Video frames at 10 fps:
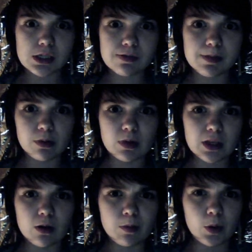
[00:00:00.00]
I've been
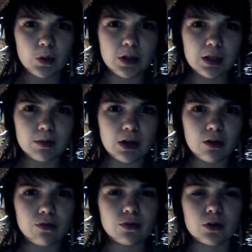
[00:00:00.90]
without both of them
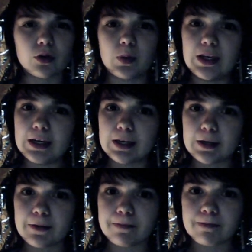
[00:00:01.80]
now for a week.
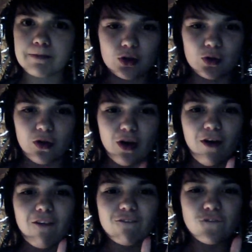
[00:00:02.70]

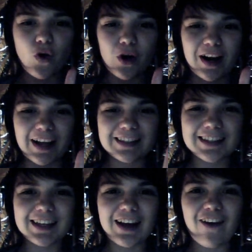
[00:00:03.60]
Four days.
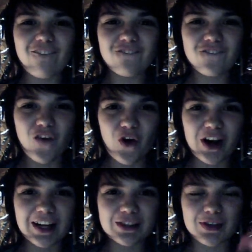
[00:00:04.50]
Four
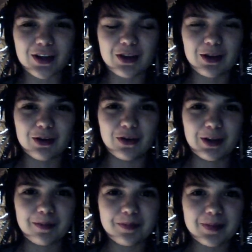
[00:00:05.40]
days without the two
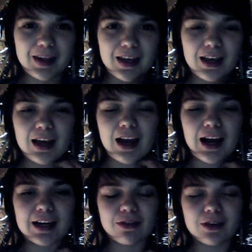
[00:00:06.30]
of them.
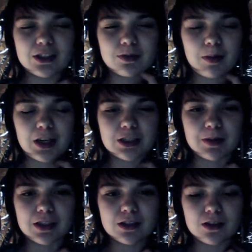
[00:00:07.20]
I didn't really use my
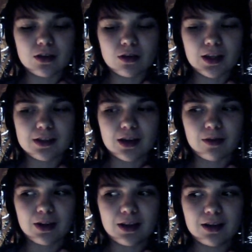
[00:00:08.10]
MySpace, so that's not
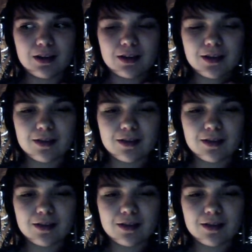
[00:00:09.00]
really,